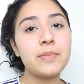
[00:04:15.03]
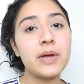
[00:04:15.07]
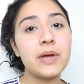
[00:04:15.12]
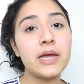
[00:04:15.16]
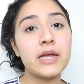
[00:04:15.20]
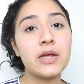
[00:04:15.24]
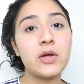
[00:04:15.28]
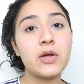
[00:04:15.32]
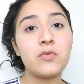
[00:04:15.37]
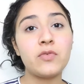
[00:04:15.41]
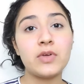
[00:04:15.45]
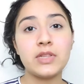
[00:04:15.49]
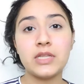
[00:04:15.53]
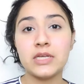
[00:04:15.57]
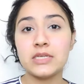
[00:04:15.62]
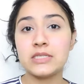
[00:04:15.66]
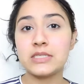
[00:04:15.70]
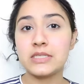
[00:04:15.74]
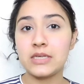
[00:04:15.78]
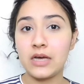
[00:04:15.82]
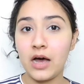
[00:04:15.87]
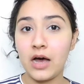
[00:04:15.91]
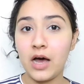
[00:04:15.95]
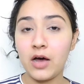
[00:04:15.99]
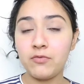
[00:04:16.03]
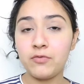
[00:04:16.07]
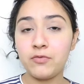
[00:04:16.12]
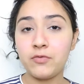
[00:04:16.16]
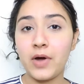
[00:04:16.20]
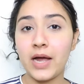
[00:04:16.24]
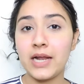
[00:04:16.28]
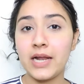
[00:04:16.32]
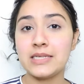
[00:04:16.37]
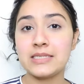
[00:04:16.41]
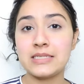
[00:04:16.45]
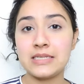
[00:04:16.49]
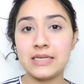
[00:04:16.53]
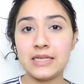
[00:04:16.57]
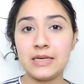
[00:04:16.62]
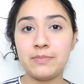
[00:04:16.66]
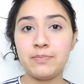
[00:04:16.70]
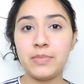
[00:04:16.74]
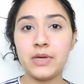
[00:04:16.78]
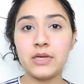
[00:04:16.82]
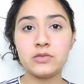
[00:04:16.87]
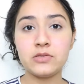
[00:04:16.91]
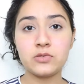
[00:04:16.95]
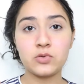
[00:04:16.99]
my hair with a scarf while
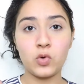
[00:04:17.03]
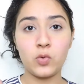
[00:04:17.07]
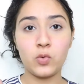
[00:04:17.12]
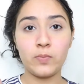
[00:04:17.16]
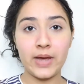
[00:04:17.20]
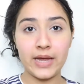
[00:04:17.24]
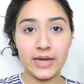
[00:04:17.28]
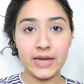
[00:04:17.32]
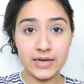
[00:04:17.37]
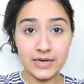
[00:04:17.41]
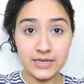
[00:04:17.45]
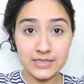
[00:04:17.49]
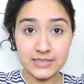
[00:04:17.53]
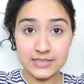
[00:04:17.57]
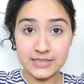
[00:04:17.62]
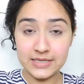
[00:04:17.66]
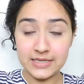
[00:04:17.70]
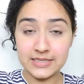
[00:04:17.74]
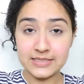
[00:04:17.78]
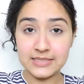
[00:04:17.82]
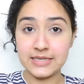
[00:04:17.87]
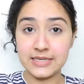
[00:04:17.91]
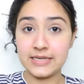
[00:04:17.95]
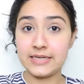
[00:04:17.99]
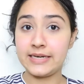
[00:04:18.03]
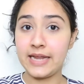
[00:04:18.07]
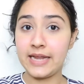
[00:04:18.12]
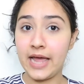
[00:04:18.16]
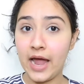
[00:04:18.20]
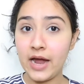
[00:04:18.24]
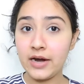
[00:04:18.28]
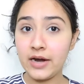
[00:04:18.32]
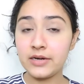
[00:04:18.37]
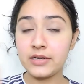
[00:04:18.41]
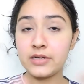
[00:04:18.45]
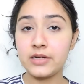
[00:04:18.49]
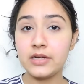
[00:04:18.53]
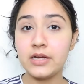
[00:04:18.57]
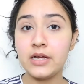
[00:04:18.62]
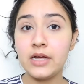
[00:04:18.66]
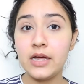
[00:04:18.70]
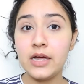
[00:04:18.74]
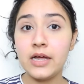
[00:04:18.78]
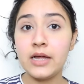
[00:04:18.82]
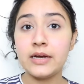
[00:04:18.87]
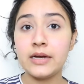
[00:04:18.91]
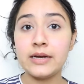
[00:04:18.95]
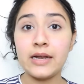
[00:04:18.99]
sleeping so my hair stays intact.
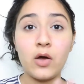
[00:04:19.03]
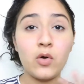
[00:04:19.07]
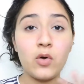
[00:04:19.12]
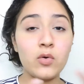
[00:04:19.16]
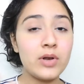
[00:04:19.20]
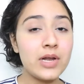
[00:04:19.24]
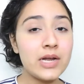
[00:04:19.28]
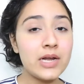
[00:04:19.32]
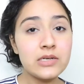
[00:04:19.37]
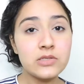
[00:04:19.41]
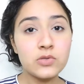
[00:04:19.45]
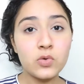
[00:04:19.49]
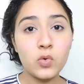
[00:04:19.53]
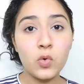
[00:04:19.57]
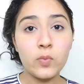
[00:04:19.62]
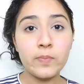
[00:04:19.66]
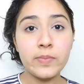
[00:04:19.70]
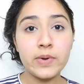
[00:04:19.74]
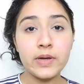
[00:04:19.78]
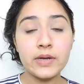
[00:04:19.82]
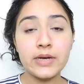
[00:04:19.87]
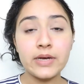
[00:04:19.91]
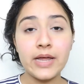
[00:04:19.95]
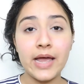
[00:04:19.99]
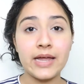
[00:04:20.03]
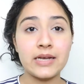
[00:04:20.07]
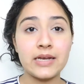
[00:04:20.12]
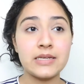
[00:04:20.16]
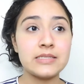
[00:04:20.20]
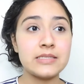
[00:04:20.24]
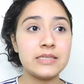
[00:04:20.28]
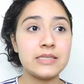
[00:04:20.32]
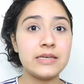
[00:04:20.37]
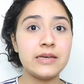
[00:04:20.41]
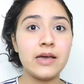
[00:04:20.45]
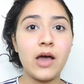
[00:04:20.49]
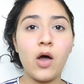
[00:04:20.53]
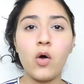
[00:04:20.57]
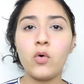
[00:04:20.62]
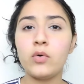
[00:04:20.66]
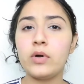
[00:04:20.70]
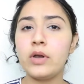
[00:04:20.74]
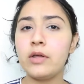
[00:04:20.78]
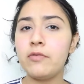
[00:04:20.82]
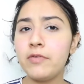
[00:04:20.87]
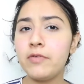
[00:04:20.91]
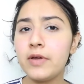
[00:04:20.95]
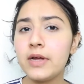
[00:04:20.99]
Now let's open and see how
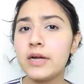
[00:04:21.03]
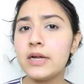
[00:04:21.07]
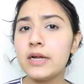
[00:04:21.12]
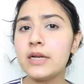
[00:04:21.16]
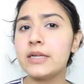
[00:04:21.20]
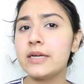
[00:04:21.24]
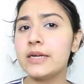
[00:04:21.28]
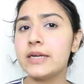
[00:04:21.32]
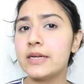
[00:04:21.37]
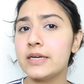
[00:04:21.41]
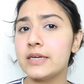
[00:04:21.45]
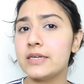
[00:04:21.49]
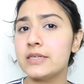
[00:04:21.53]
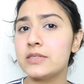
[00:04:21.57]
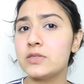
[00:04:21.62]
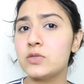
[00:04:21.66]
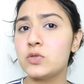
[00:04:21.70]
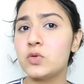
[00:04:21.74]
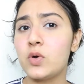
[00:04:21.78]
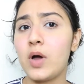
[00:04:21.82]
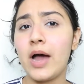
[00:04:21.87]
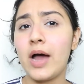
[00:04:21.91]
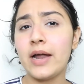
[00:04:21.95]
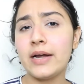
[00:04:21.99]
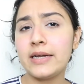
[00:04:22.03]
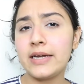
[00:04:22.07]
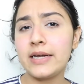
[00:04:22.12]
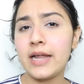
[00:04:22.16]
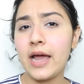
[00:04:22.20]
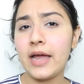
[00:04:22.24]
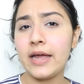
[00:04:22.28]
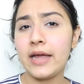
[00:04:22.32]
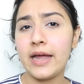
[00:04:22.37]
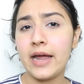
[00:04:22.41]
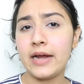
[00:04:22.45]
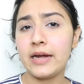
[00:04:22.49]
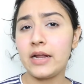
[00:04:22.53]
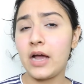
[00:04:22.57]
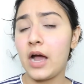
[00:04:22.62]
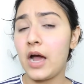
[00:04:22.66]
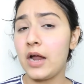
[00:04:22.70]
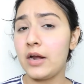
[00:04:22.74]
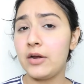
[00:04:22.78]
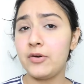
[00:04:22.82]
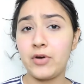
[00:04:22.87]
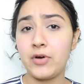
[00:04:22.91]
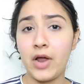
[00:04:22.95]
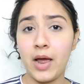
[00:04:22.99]
difficult it is to untie and
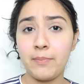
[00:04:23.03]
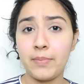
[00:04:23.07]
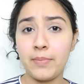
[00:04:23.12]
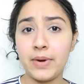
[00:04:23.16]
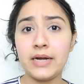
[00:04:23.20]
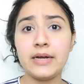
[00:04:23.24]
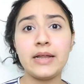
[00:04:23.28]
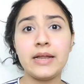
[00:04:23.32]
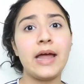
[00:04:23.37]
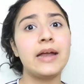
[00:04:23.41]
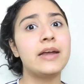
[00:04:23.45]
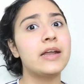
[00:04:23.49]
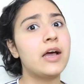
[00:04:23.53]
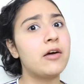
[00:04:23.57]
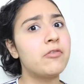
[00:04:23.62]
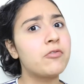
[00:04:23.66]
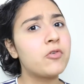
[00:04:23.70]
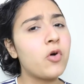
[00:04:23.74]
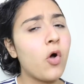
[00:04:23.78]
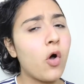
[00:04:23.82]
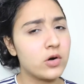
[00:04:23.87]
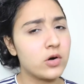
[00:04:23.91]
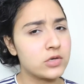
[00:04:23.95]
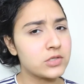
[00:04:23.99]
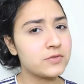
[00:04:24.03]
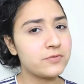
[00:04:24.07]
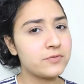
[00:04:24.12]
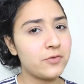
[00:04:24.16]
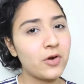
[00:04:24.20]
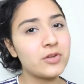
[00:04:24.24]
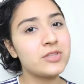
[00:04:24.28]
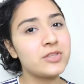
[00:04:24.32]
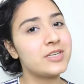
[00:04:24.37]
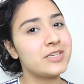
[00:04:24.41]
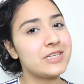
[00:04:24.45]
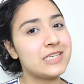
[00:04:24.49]
unwrap it, and of course for the